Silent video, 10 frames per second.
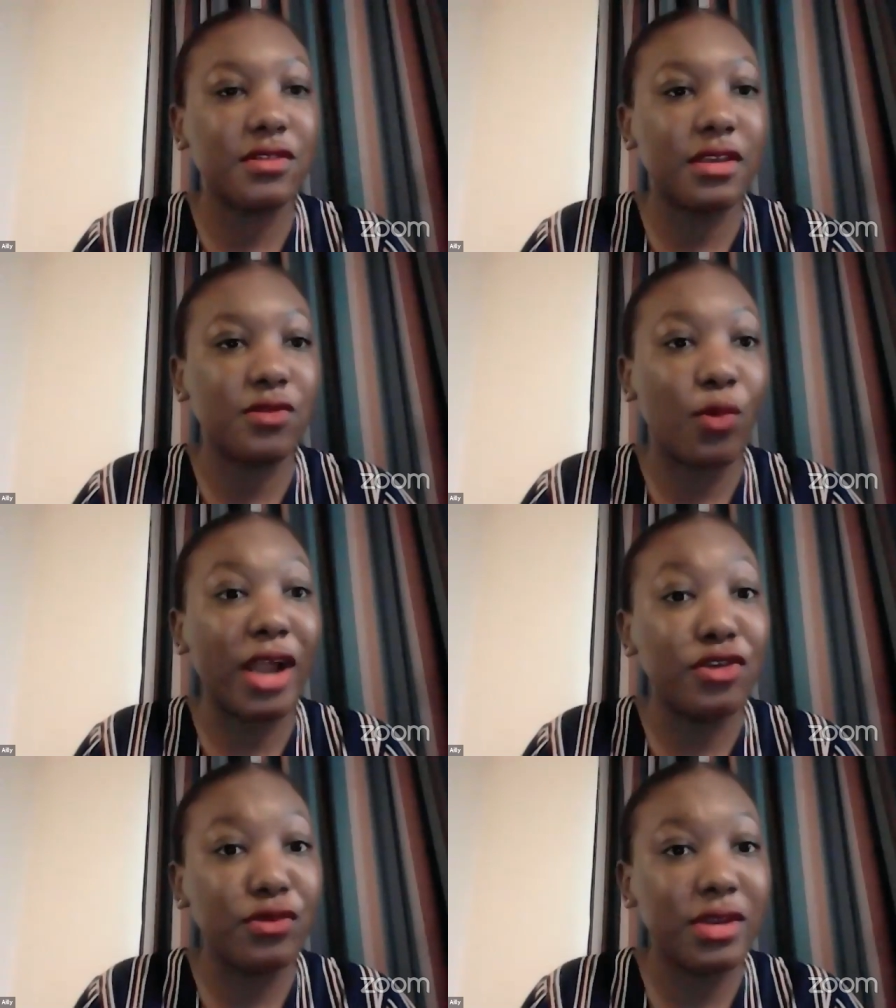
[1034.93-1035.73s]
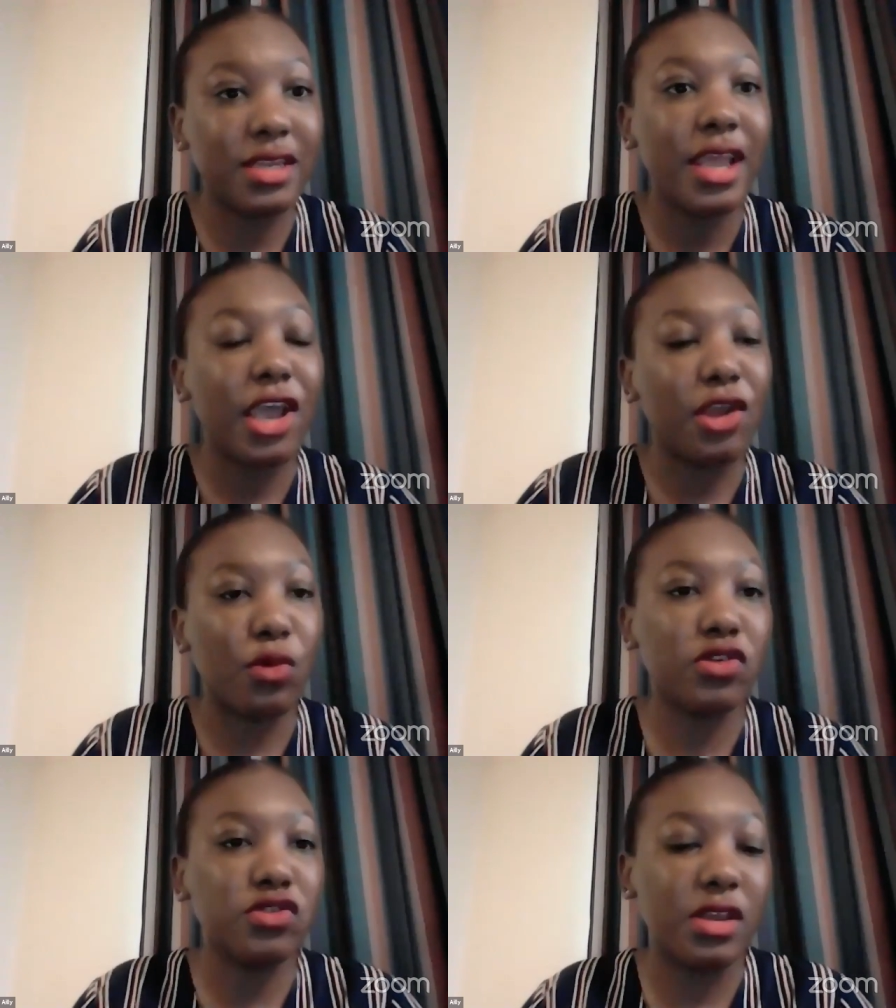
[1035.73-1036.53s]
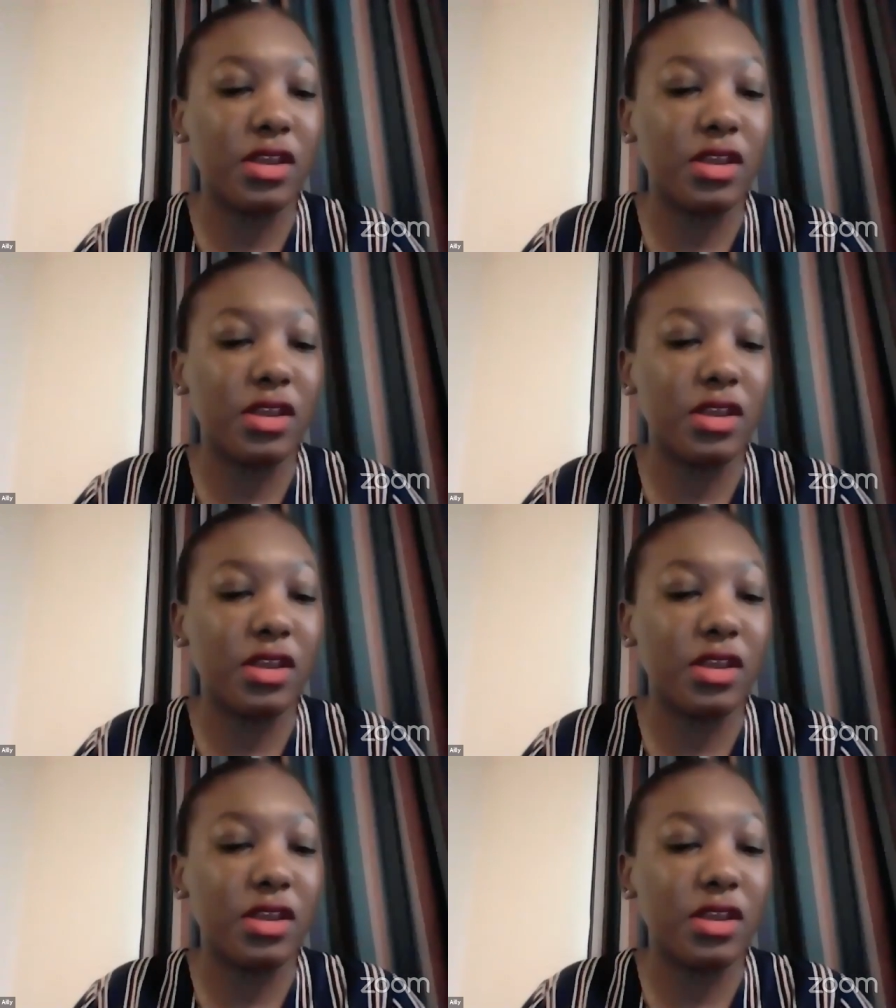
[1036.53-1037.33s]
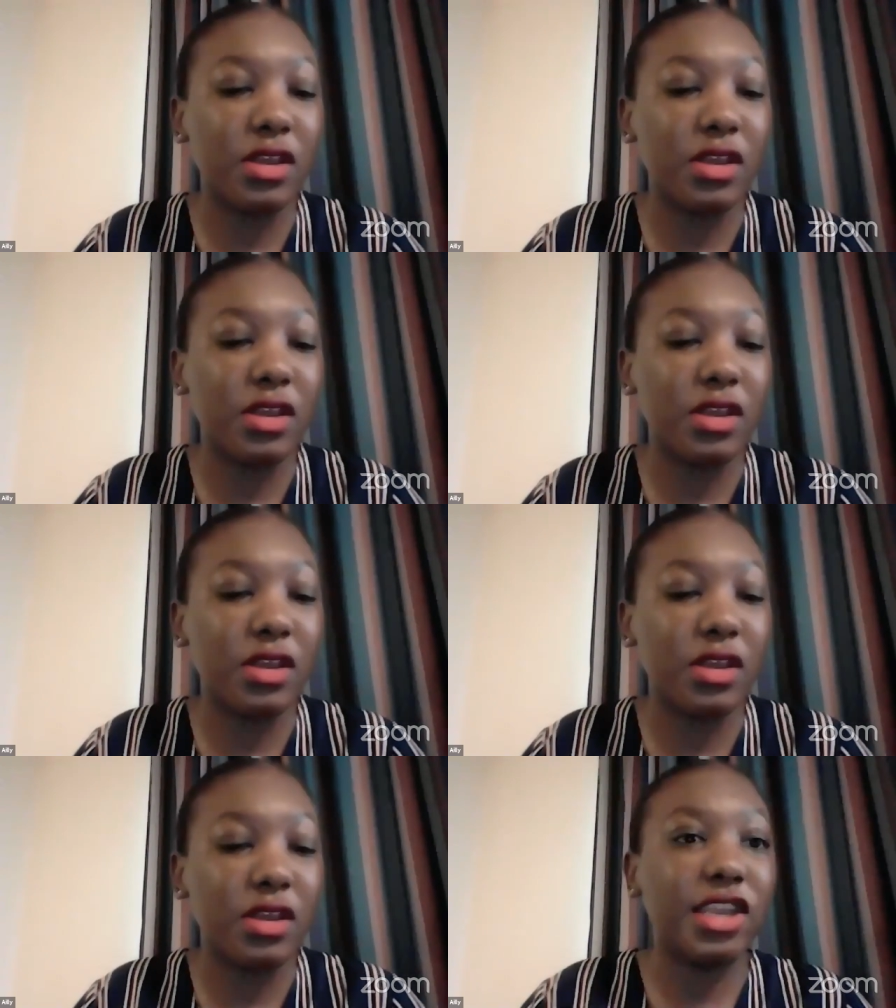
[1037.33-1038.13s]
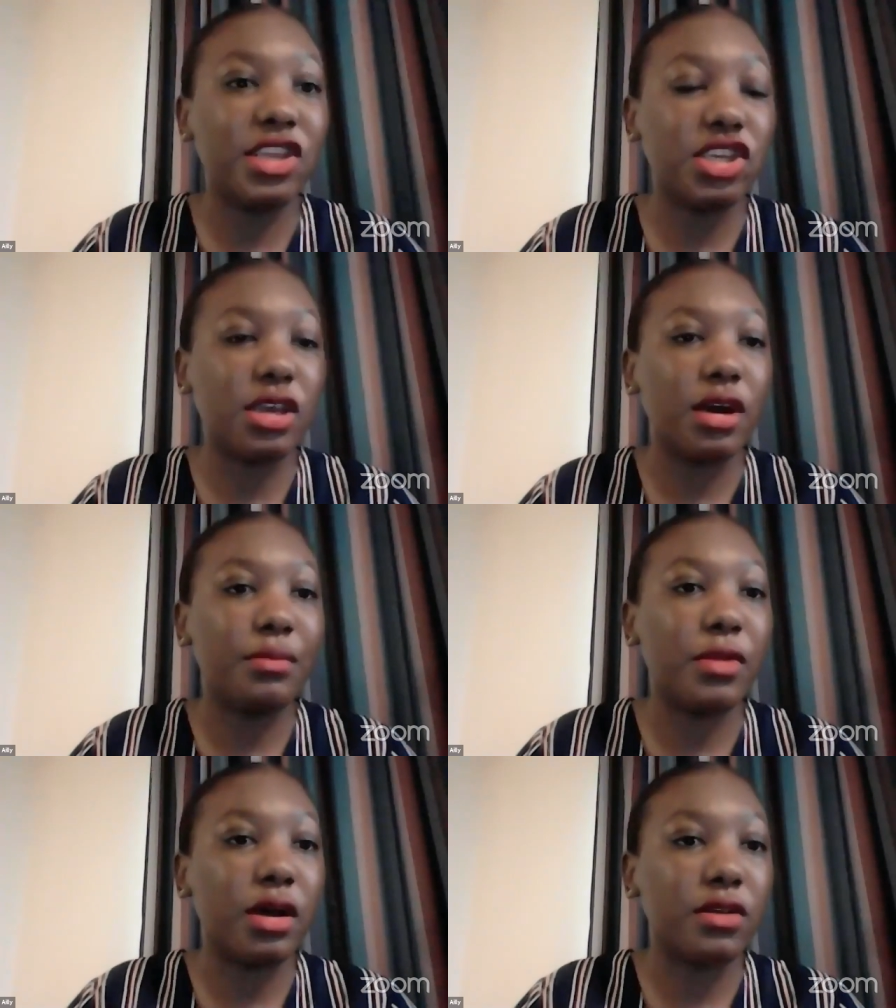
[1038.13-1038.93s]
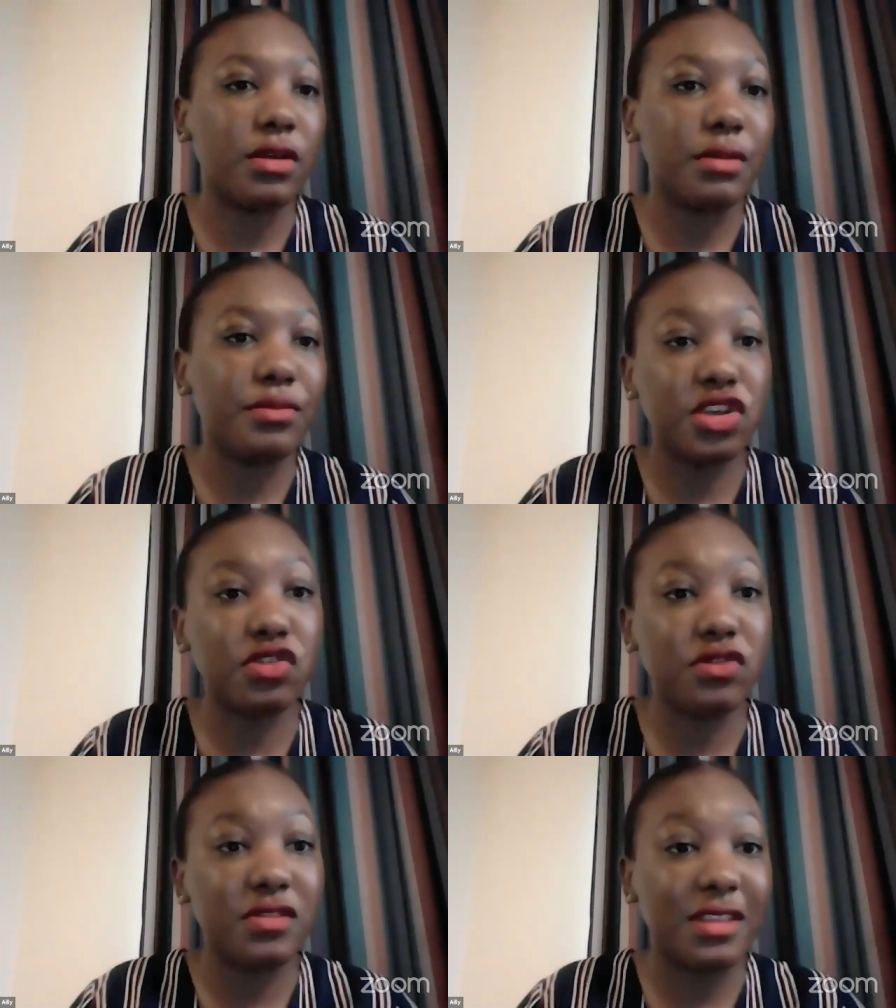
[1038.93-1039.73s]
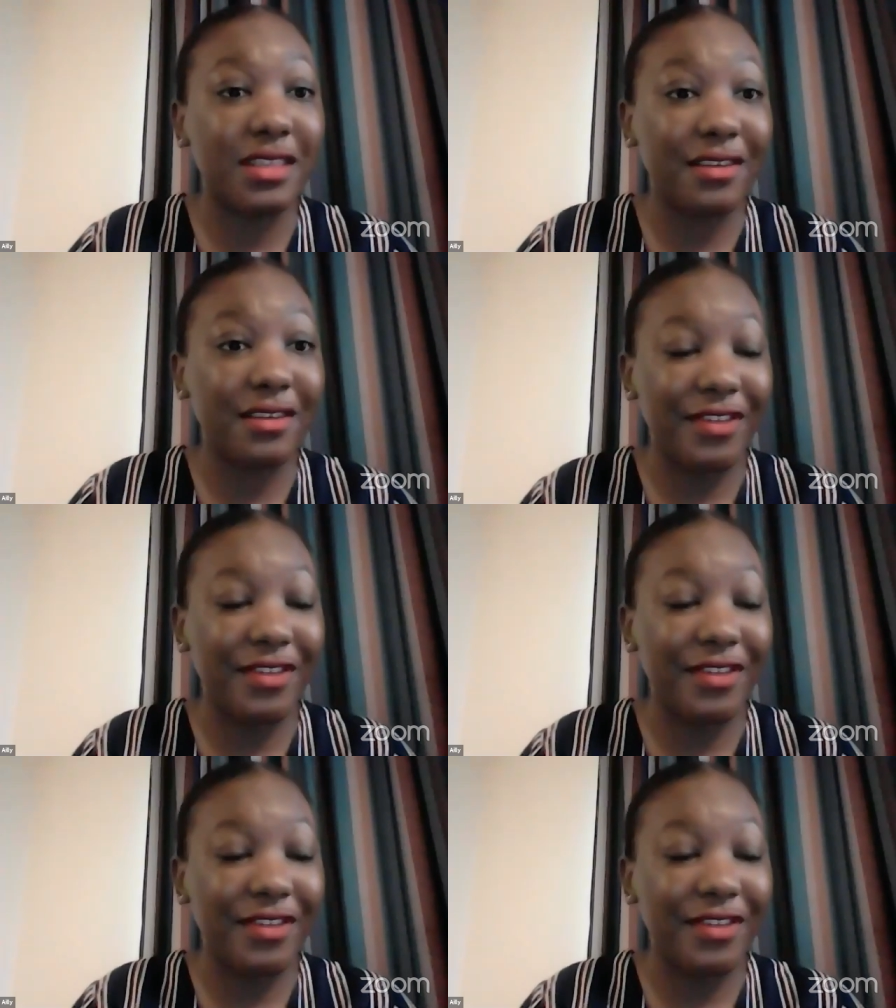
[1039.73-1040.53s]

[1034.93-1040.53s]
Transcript: one unit and work together to solve their energy issues that they face.